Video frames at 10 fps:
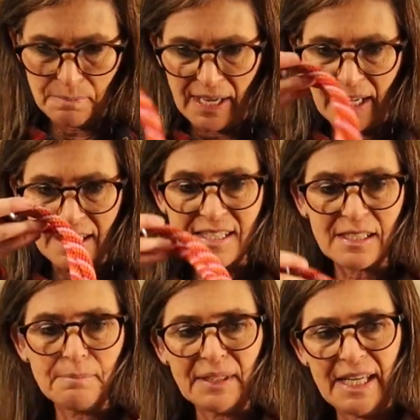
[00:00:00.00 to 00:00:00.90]
but a
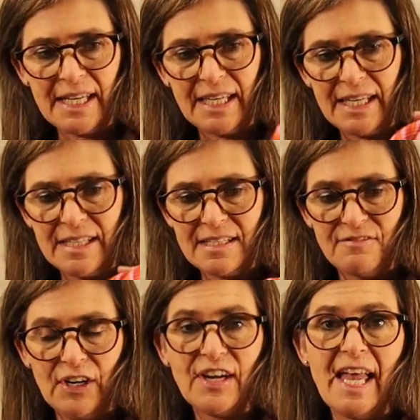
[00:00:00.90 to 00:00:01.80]
slip lead is
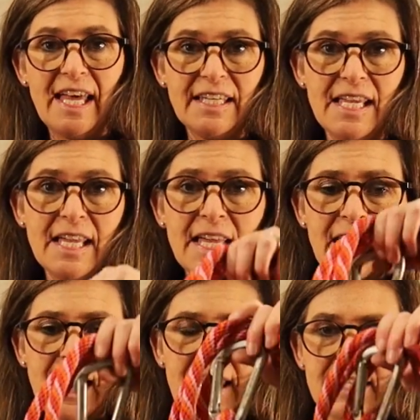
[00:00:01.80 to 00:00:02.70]
very handy,
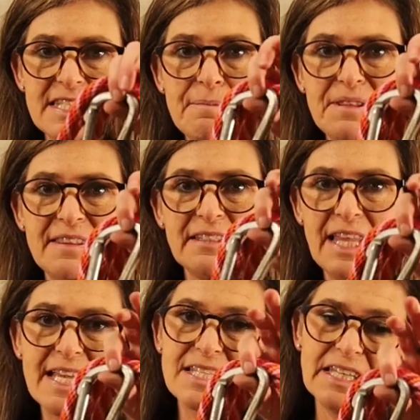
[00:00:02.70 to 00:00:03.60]
and it's something that
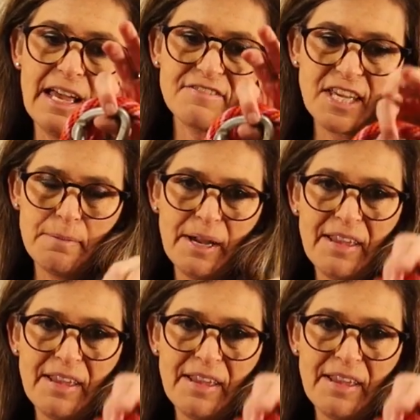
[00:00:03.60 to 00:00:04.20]
lasts a lifetime.